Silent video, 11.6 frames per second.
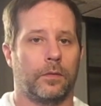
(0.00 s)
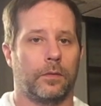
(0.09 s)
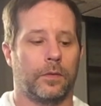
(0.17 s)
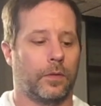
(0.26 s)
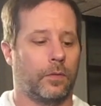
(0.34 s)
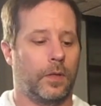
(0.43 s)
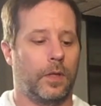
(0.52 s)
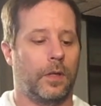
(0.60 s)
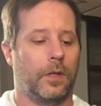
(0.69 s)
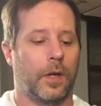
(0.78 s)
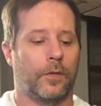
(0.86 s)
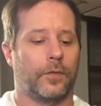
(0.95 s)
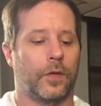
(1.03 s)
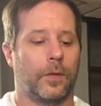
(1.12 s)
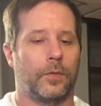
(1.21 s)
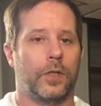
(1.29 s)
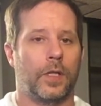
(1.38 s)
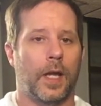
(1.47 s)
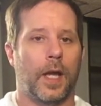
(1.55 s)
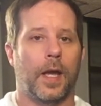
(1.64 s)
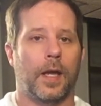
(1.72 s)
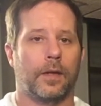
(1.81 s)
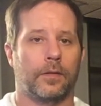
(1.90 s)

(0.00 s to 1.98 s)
So E, F sharp, G, A.